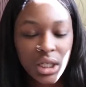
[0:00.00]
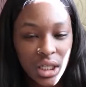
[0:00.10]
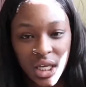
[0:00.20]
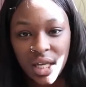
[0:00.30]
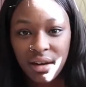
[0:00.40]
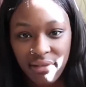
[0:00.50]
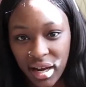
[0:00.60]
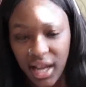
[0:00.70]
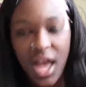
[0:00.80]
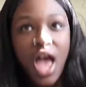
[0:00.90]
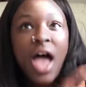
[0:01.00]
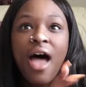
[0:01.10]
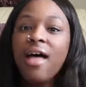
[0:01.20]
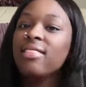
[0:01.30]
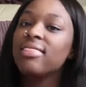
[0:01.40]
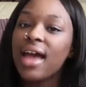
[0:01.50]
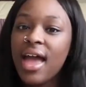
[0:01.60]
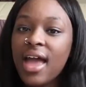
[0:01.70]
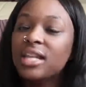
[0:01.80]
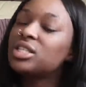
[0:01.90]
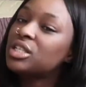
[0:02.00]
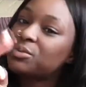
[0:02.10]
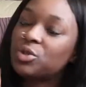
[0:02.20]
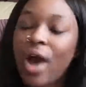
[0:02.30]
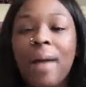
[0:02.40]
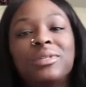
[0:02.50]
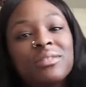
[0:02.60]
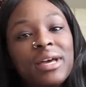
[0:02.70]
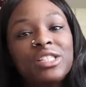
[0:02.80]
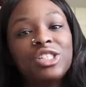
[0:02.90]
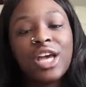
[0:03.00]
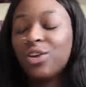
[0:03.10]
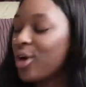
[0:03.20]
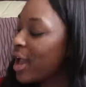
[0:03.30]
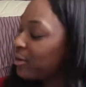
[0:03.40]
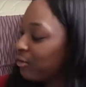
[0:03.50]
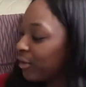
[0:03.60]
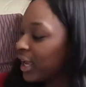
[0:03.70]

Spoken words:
kid, alright? And then subscribe to my channel and